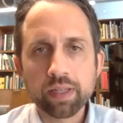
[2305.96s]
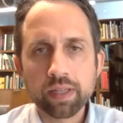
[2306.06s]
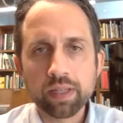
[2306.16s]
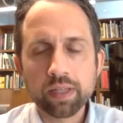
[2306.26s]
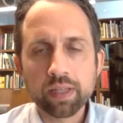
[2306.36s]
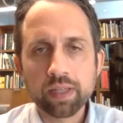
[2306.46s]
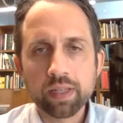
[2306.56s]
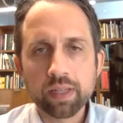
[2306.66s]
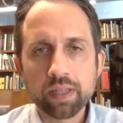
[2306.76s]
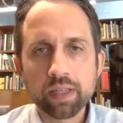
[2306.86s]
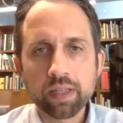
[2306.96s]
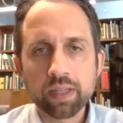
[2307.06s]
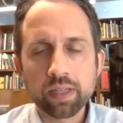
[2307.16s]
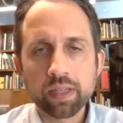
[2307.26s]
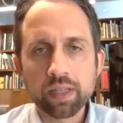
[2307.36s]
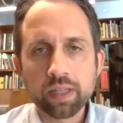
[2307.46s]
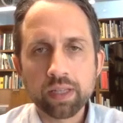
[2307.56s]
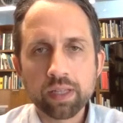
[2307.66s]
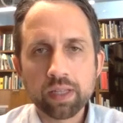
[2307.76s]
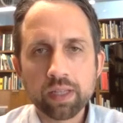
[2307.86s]

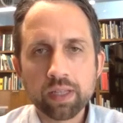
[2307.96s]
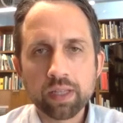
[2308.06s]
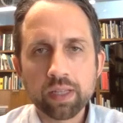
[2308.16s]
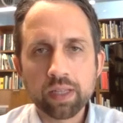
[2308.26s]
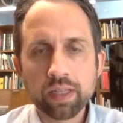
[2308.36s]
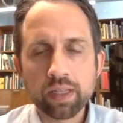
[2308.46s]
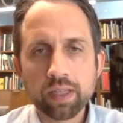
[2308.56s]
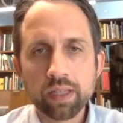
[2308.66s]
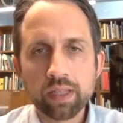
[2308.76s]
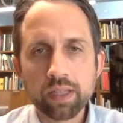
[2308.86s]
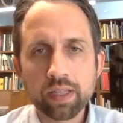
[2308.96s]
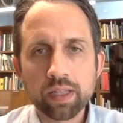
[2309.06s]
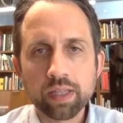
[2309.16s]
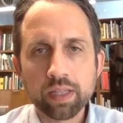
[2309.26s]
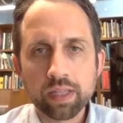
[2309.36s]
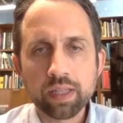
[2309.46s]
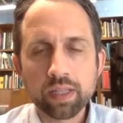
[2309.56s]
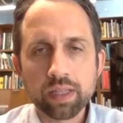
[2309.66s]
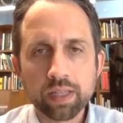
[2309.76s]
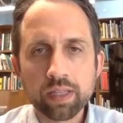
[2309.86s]

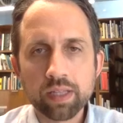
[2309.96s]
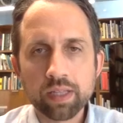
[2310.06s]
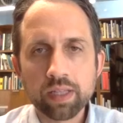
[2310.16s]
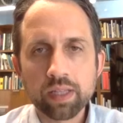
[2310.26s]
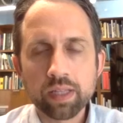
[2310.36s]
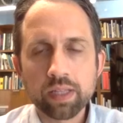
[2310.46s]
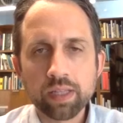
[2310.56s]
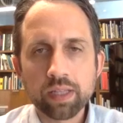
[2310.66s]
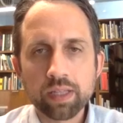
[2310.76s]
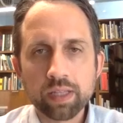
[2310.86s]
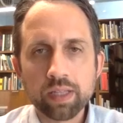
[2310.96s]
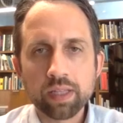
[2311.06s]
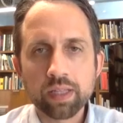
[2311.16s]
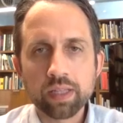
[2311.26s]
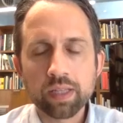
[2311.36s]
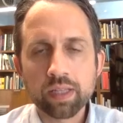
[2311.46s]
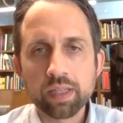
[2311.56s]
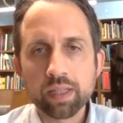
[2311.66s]
(not speaking)